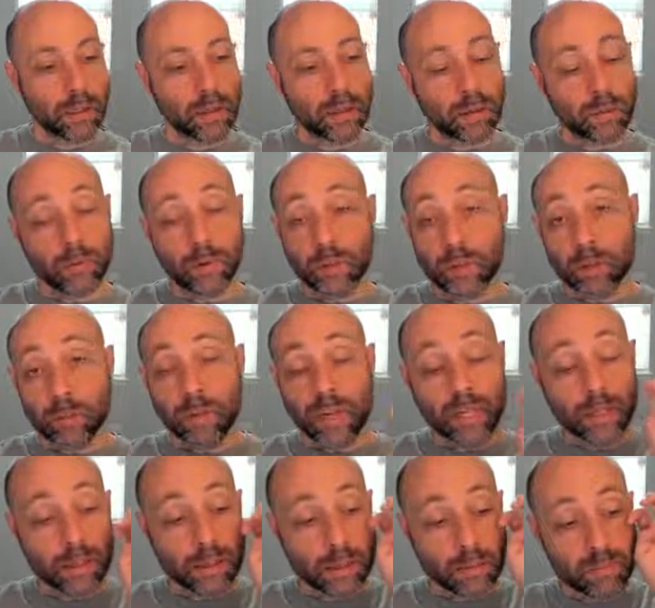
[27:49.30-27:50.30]
When you're
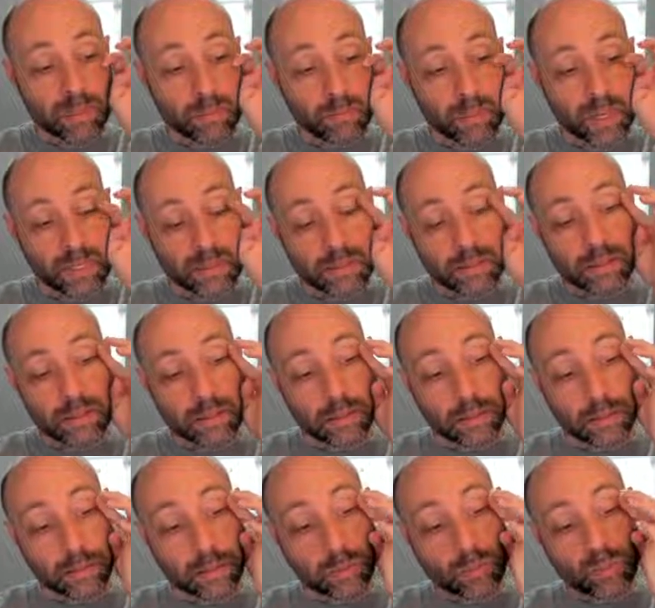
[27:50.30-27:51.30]
making commit messages, a
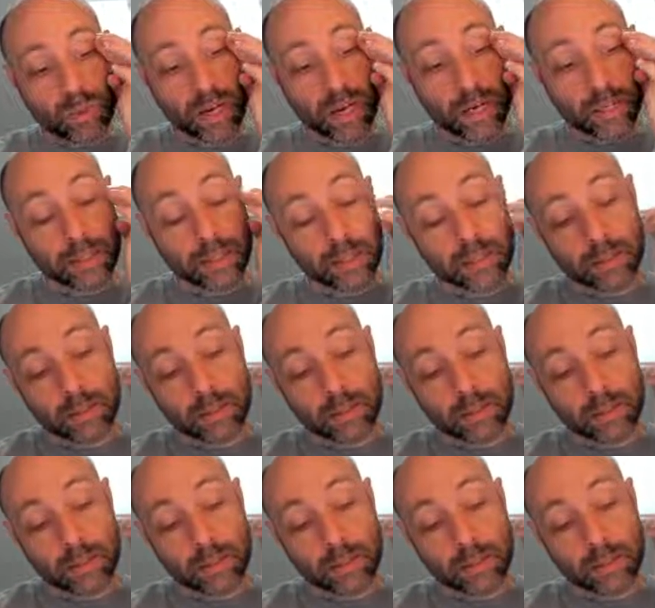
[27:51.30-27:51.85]
good practice